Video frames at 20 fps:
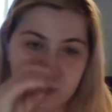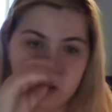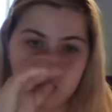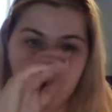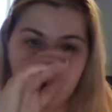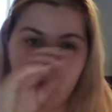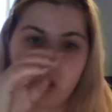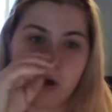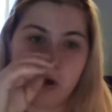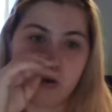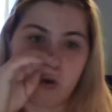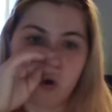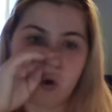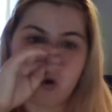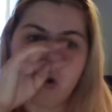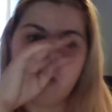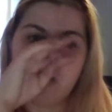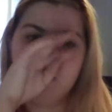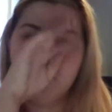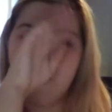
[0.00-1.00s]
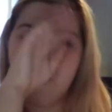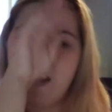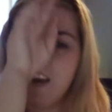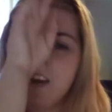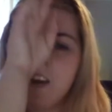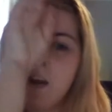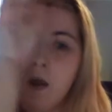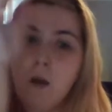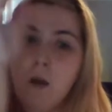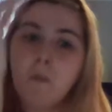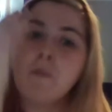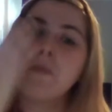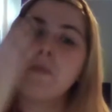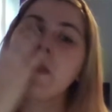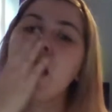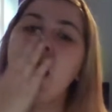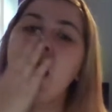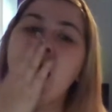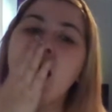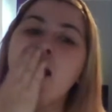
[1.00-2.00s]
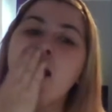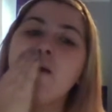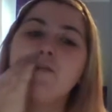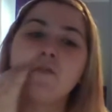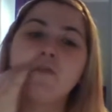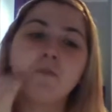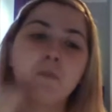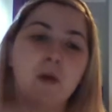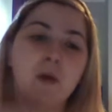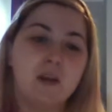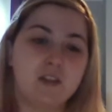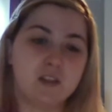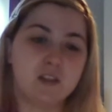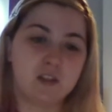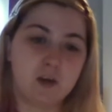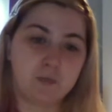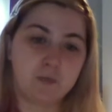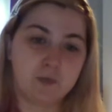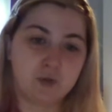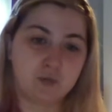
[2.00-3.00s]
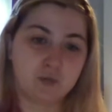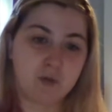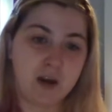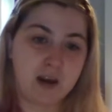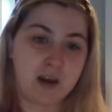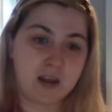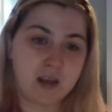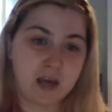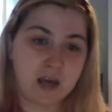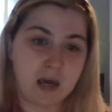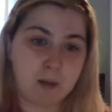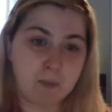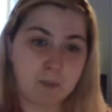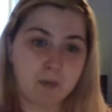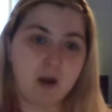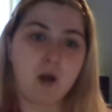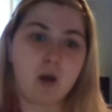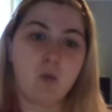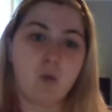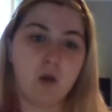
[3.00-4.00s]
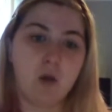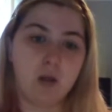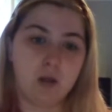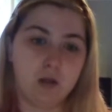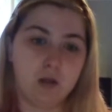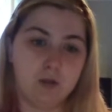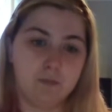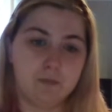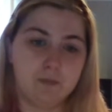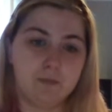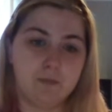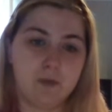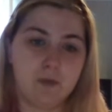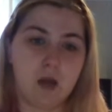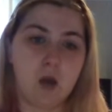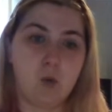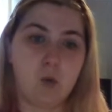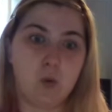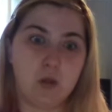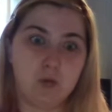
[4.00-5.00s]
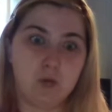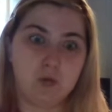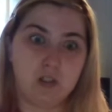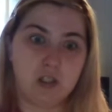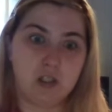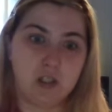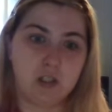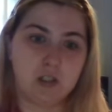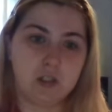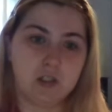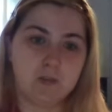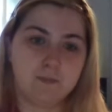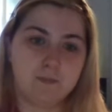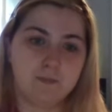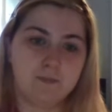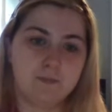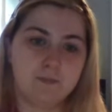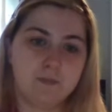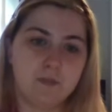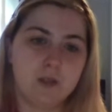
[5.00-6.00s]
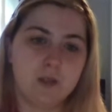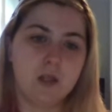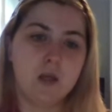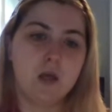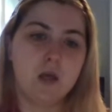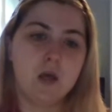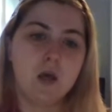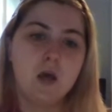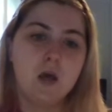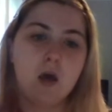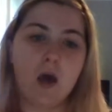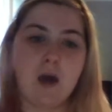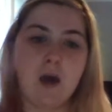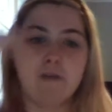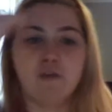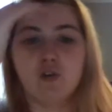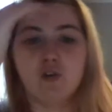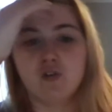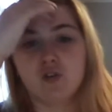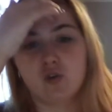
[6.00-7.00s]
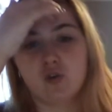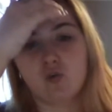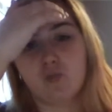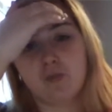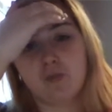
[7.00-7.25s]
Girl Online. I haven't picked it up to read it yet, but I will read it. I've also